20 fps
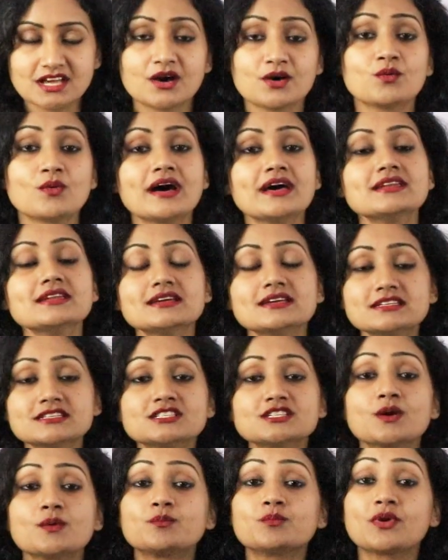One
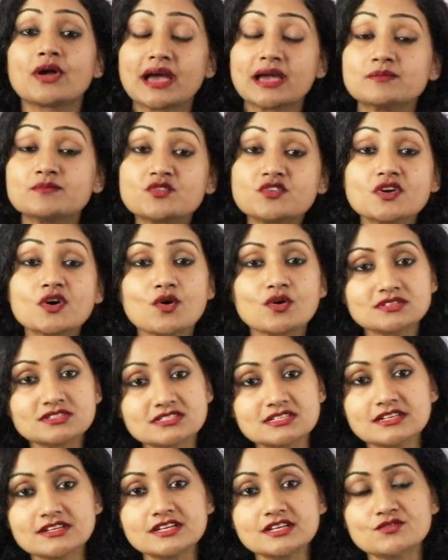is primary
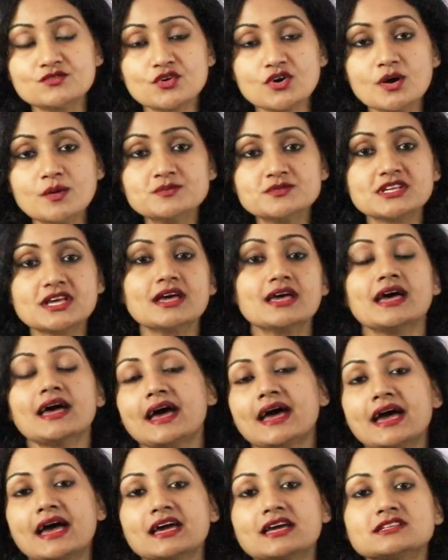auxiliary verbs
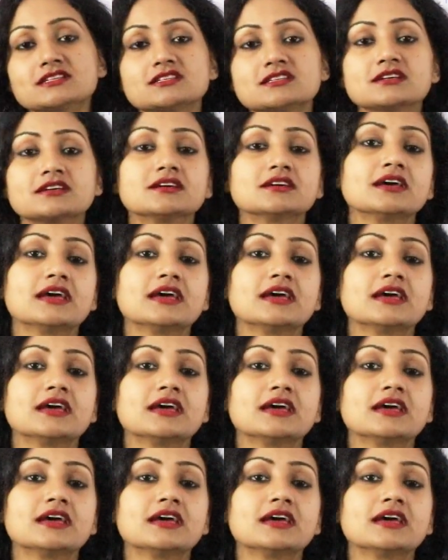and